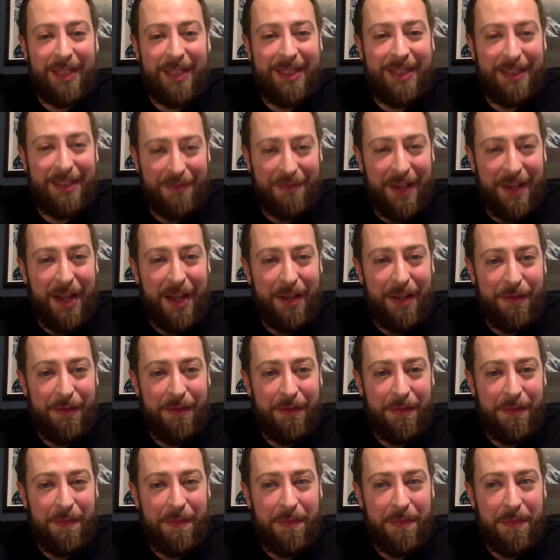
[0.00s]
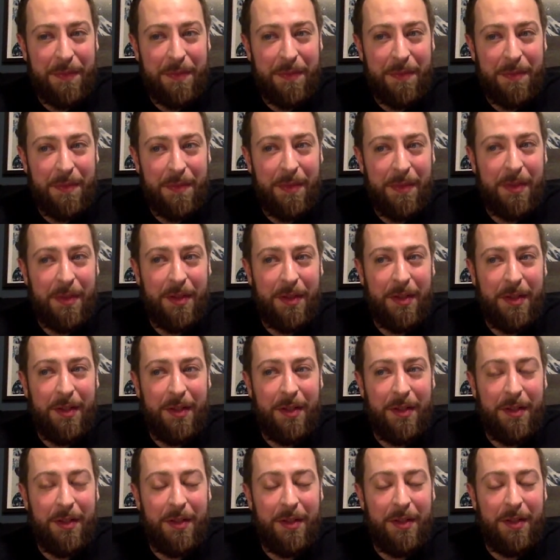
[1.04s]
65?
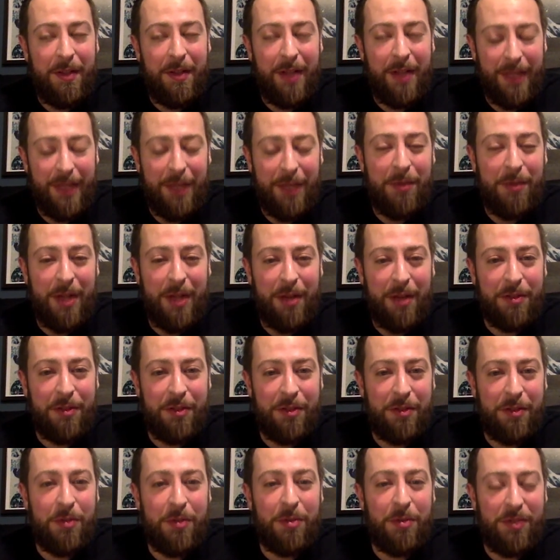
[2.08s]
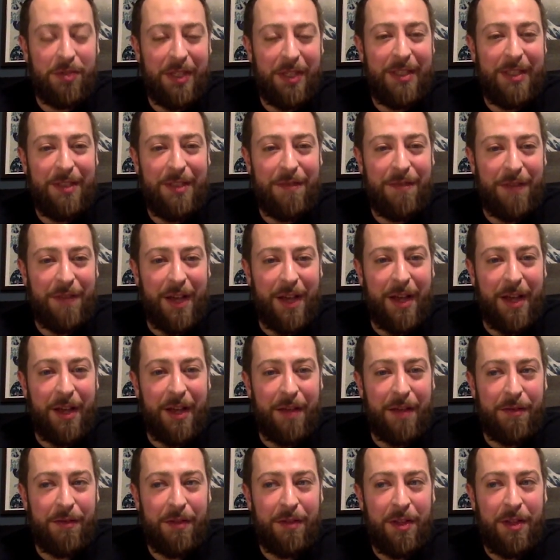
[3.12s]
I think when I was in school,
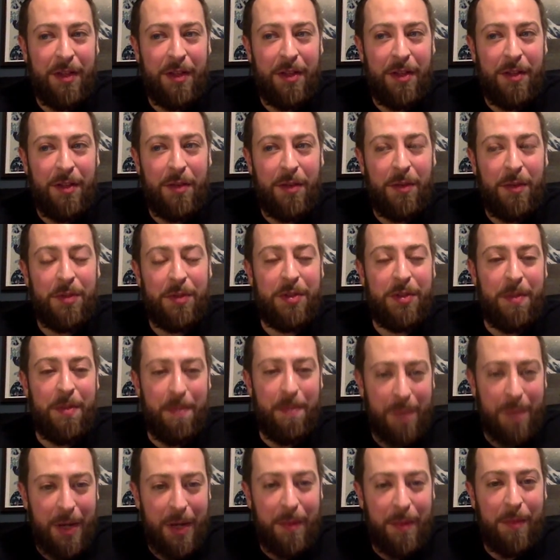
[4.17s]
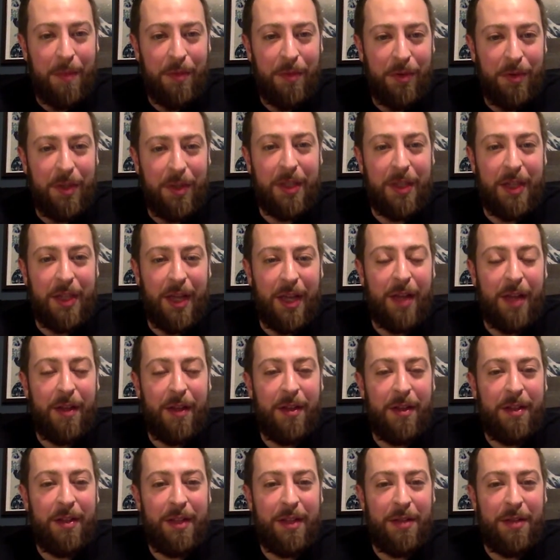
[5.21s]
65 was the minimum you could get.
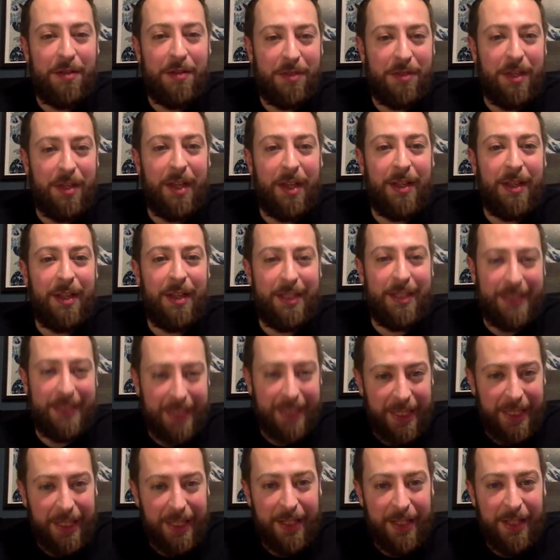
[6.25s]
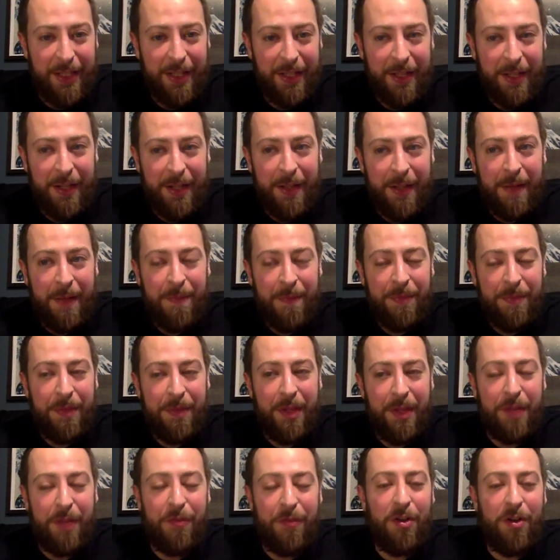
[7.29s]
That was like a D.
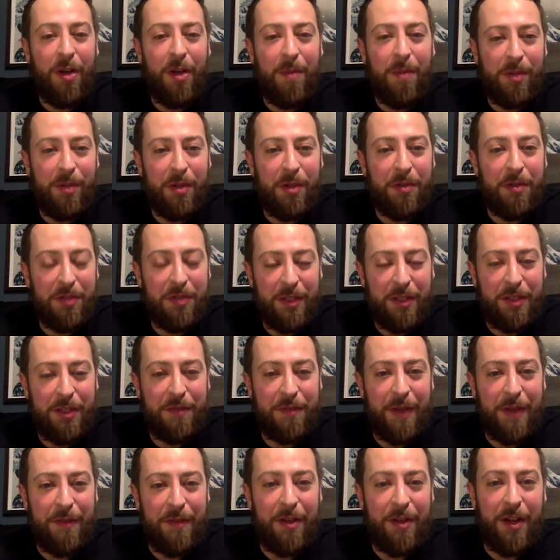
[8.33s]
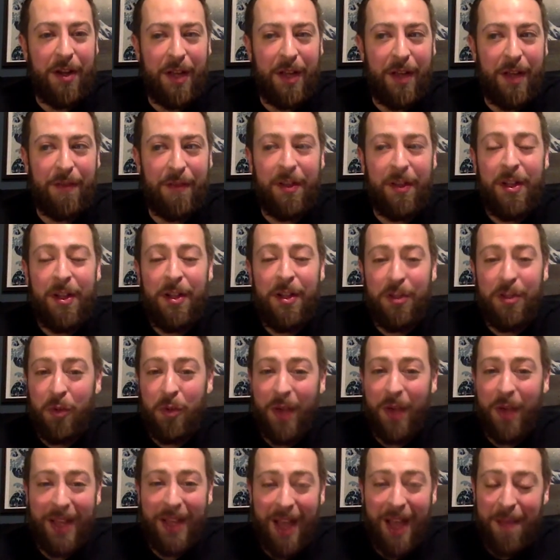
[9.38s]
And if you go below 65, you got an F.
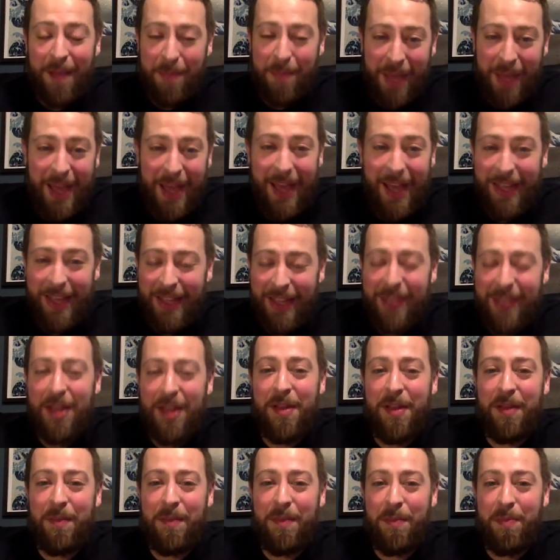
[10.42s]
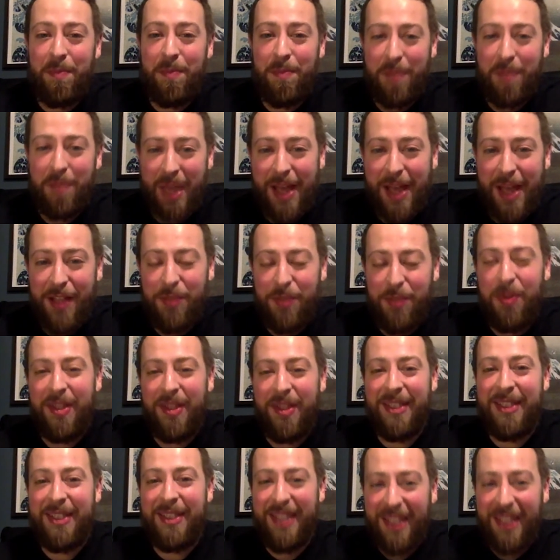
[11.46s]
So I guess I passed with
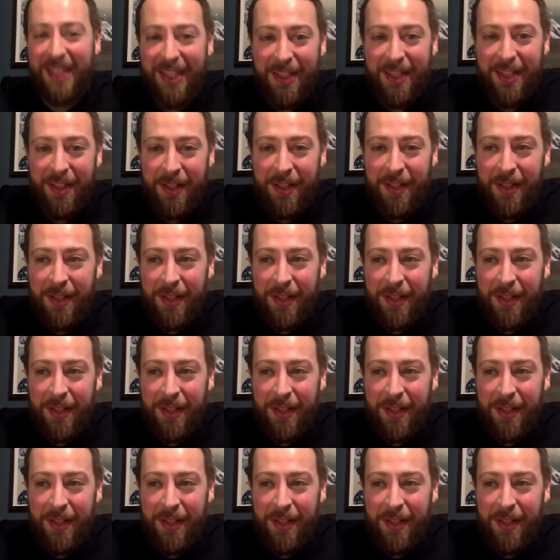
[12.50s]
a D.